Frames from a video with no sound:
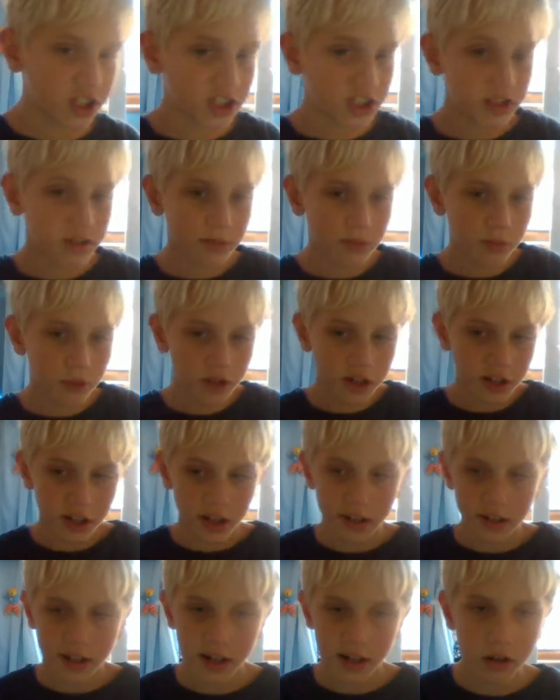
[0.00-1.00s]
morning and then I'll
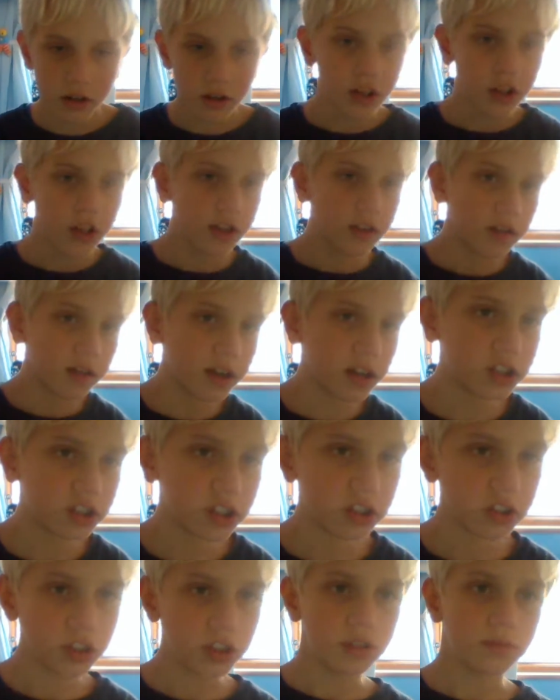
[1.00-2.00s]
then I'll just use my
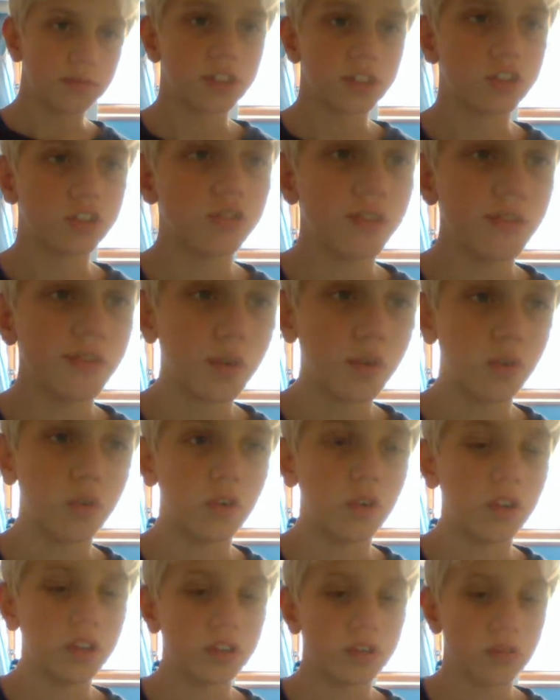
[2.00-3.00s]
screen recorder to
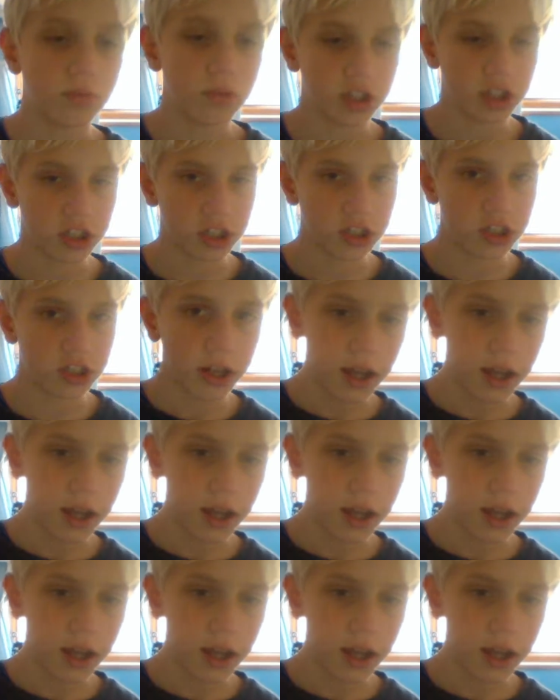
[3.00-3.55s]
watch it. I'm gonna